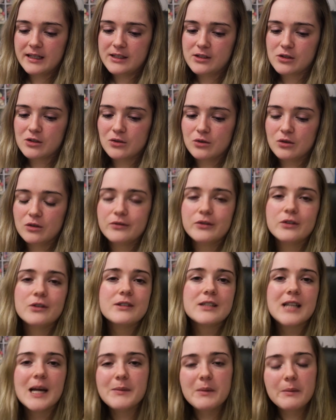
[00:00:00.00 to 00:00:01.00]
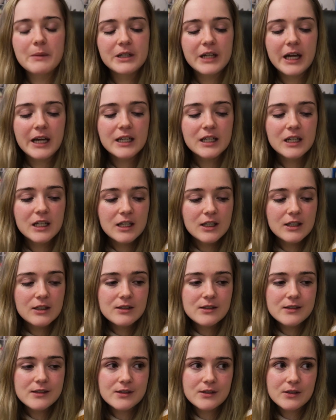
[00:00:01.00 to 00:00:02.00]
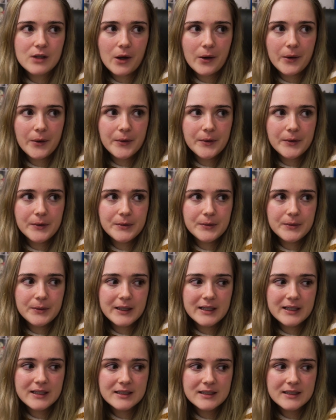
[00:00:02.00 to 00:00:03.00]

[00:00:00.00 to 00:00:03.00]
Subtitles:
in store for Cyber Monday. So